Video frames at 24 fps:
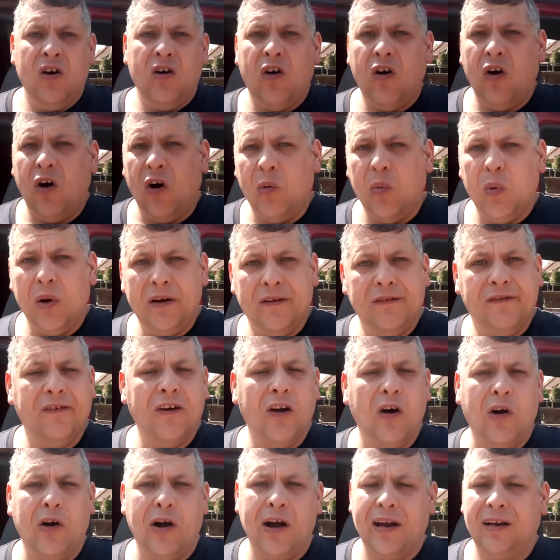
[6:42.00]
or wood
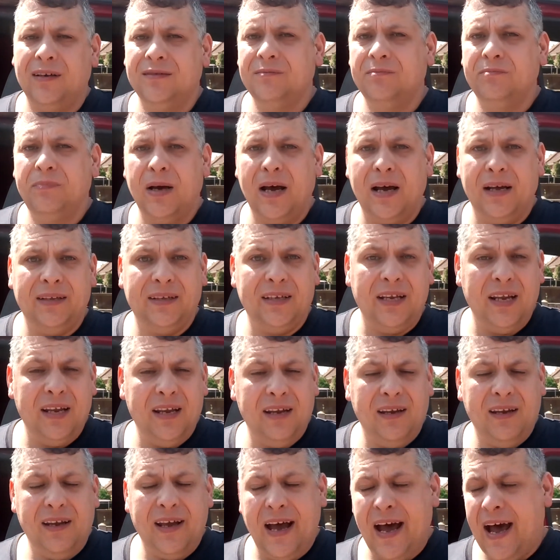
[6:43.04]
flooring, but
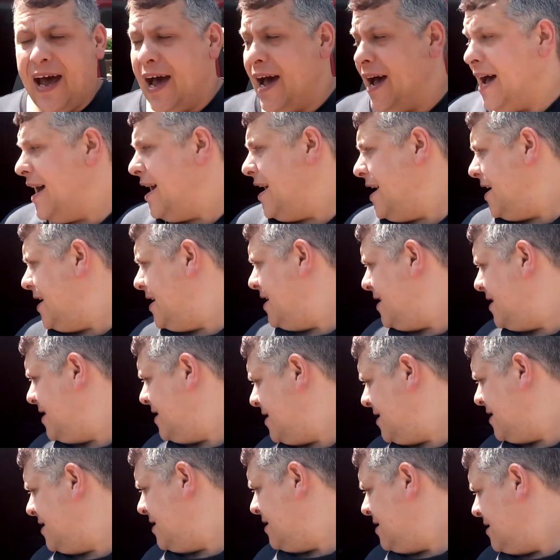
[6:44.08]

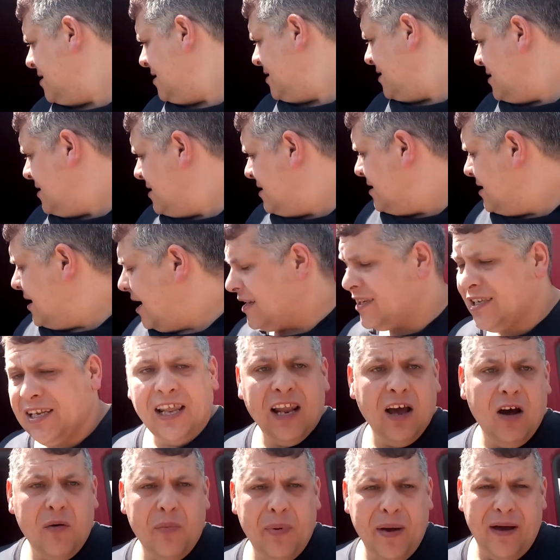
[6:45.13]
that's a
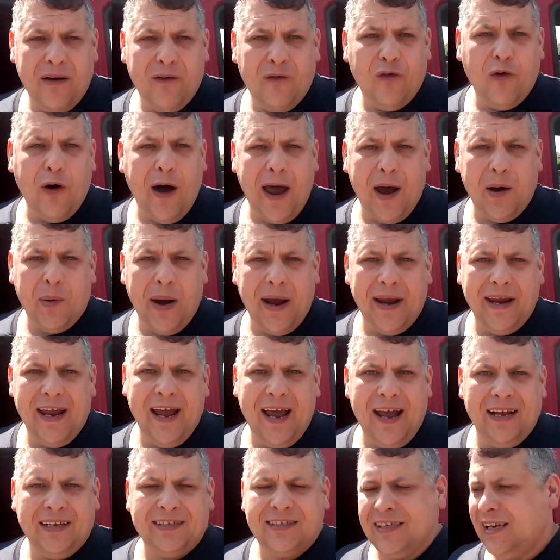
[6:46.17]
little bit of way away
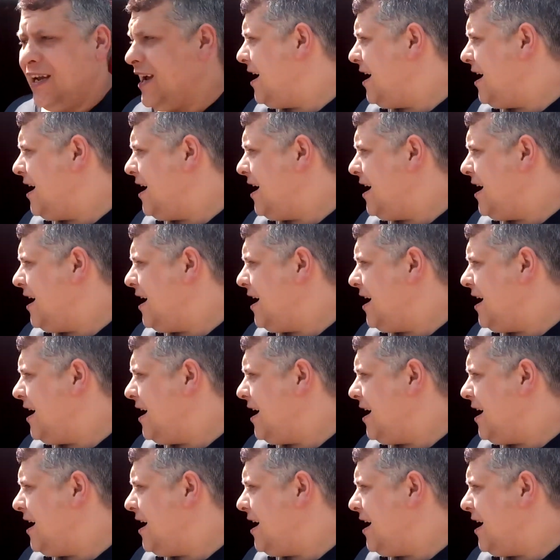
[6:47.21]
yet.